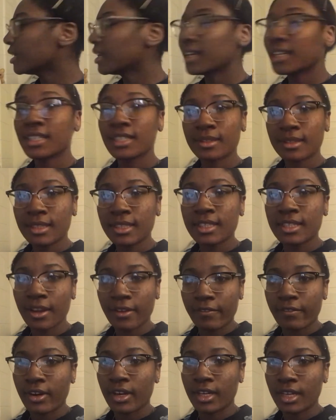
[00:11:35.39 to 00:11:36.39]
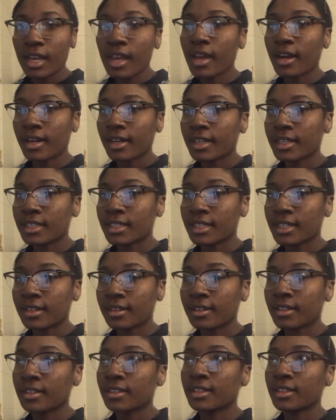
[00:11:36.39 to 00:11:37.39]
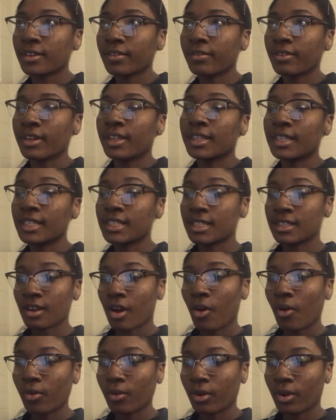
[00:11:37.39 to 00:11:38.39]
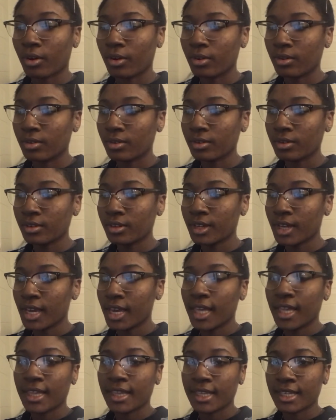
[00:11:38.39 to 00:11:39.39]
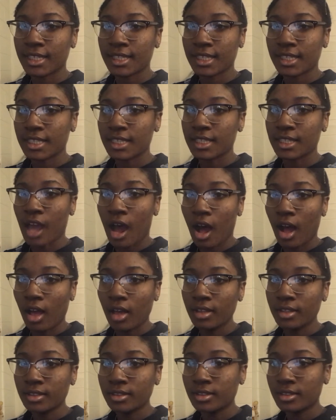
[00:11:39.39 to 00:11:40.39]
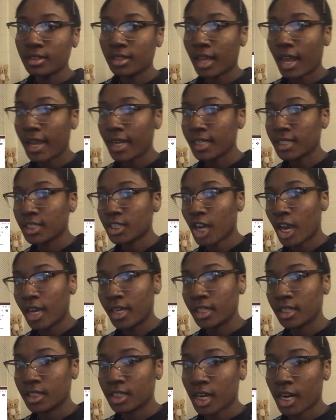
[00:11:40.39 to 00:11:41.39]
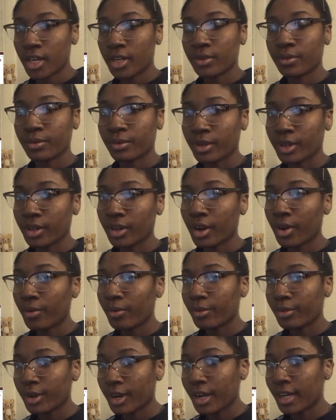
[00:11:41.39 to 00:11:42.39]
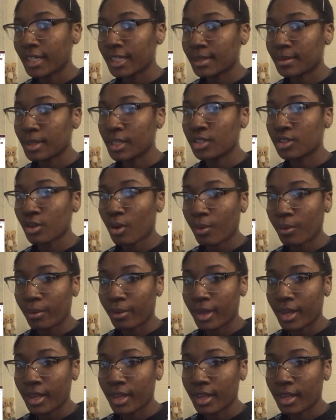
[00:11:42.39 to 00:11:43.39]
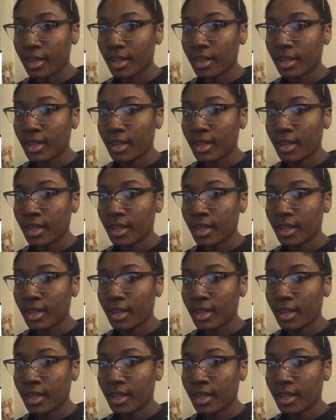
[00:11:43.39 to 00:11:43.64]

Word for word: it's different. Yeah, it is different. This is Hong Kong. This is not like China, China where where I speak Zhongwen.